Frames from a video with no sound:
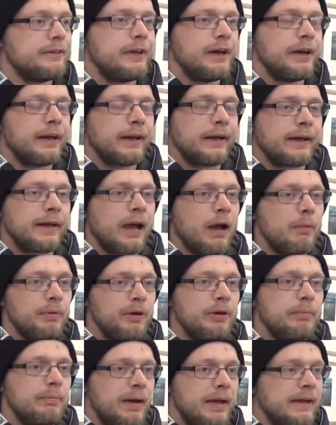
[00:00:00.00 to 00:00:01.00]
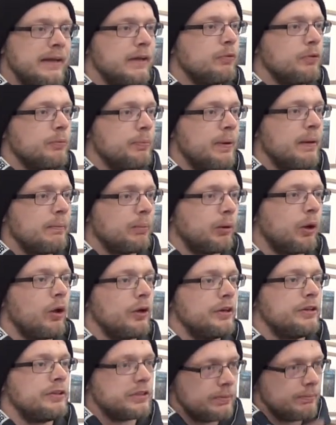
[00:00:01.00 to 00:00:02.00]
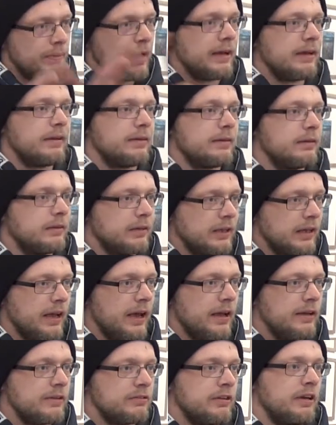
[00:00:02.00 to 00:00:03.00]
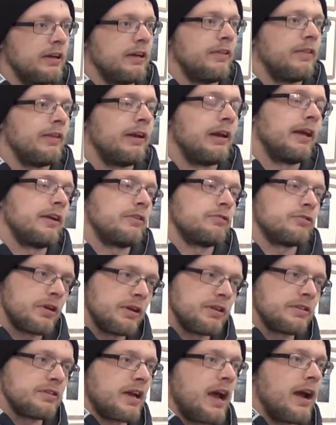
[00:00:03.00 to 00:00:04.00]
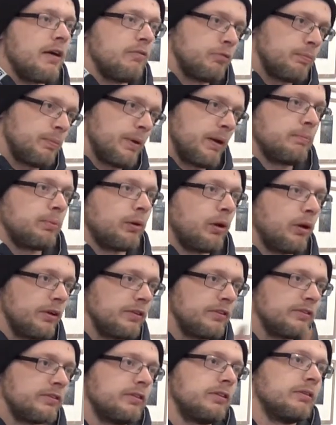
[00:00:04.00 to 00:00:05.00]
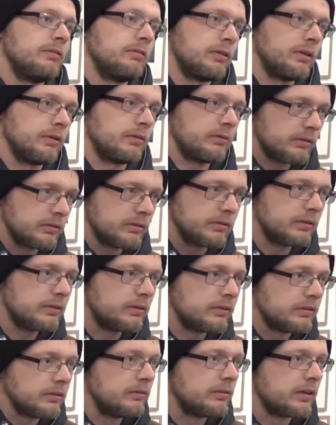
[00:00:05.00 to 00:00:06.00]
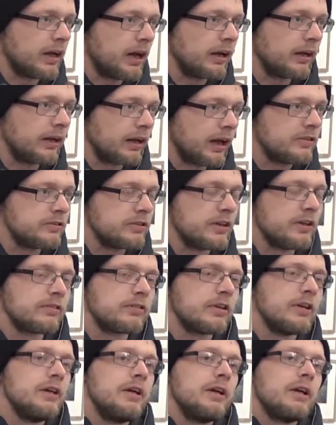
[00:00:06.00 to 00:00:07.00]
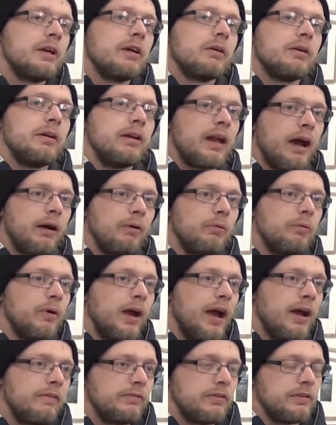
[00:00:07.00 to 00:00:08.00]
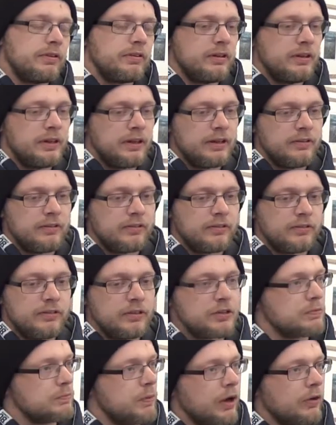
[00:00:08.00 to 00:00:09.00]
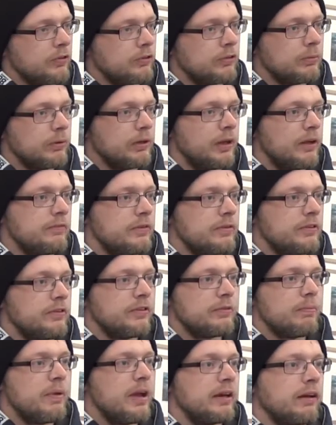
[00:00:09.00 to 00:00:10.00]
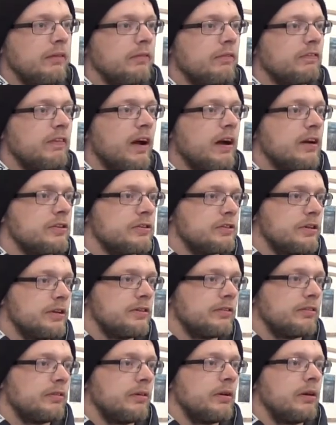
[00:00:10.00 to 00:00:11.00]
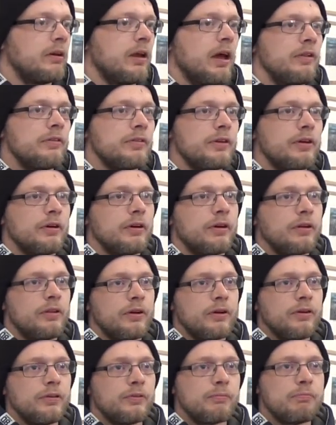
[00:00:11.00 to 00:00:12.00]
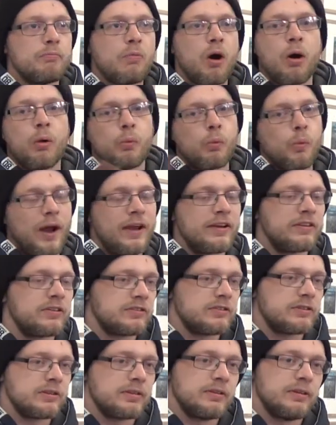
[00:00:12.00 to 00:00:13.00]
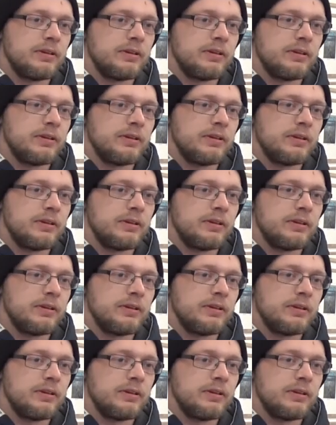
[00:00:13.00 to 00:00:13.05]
a cabinet maker would be employed to make the casing, and an electronics guy would be employed to do the gadgets. Now everything is disposable. Everything's made in factories, and there is more waste